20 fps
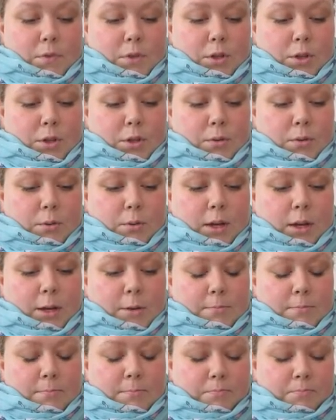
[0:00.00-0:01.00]

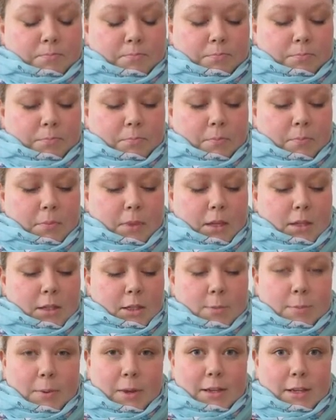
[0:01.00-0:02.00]
to
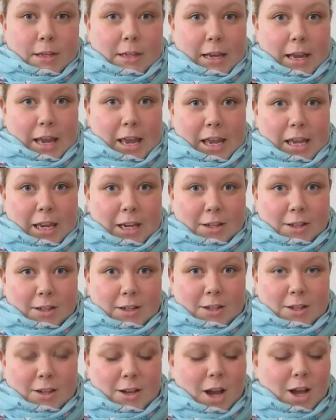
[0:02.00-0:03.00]
spend a day in
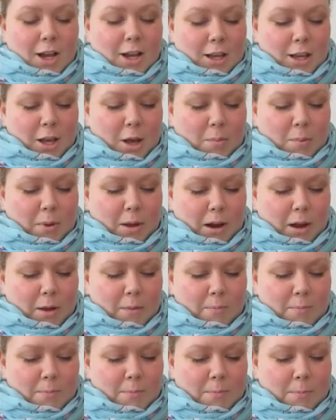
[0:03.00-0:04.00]

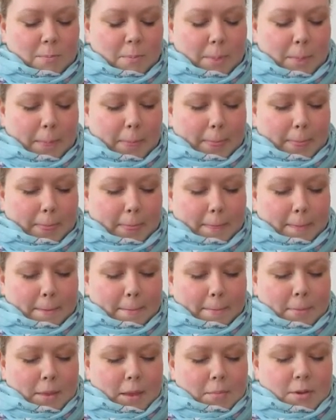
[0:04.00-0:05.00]
Akihabara,
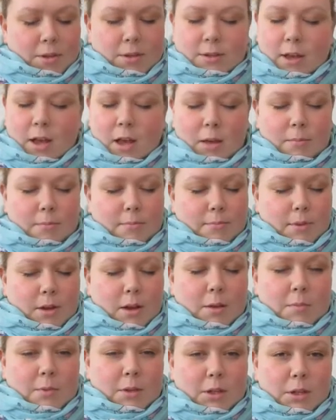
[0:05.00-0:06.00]
because I'm
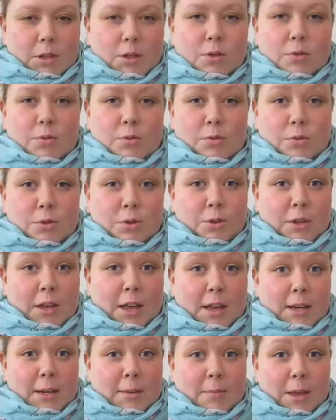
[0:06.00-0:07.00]
a huge
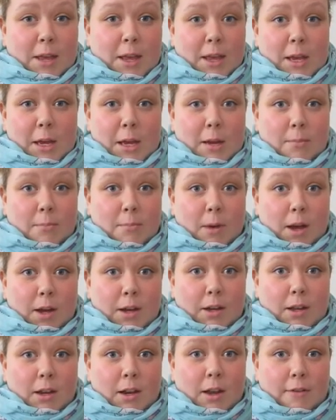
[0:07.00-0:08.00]
anime and
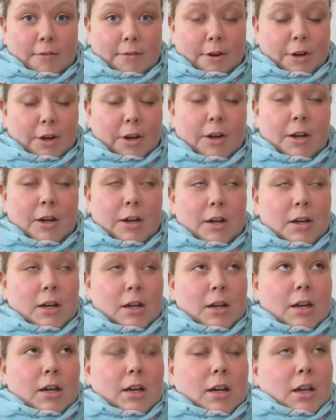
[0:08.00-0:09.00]
manga lover,
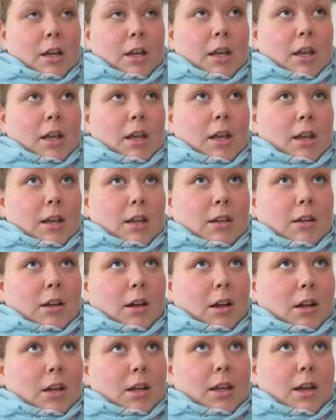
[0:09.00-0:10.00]
and
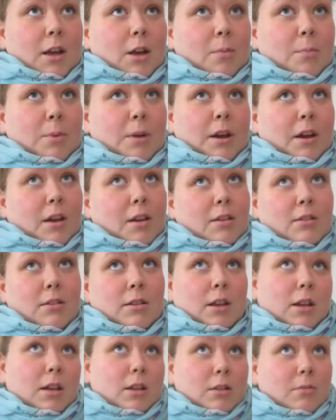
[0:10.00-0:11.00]
Akihabara
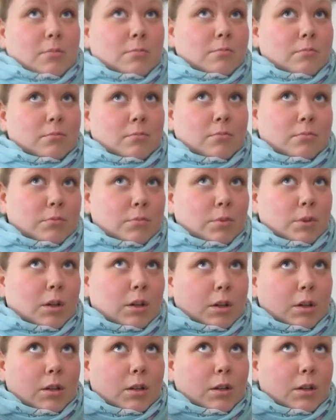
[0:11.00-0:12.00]
is like,
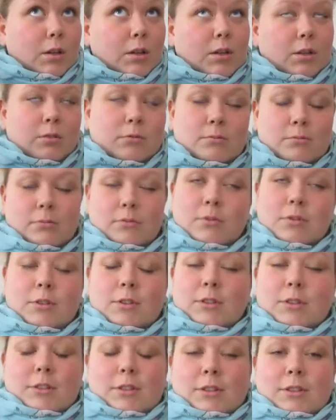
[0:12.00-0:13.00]
whoa,
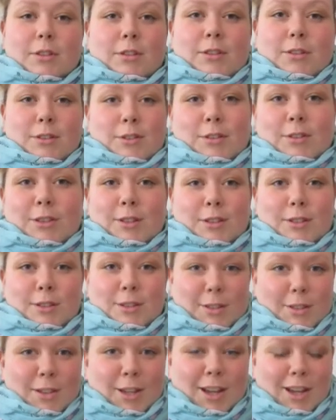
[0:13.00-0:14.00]

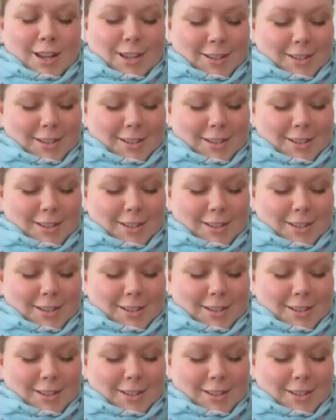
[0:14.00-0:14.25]
just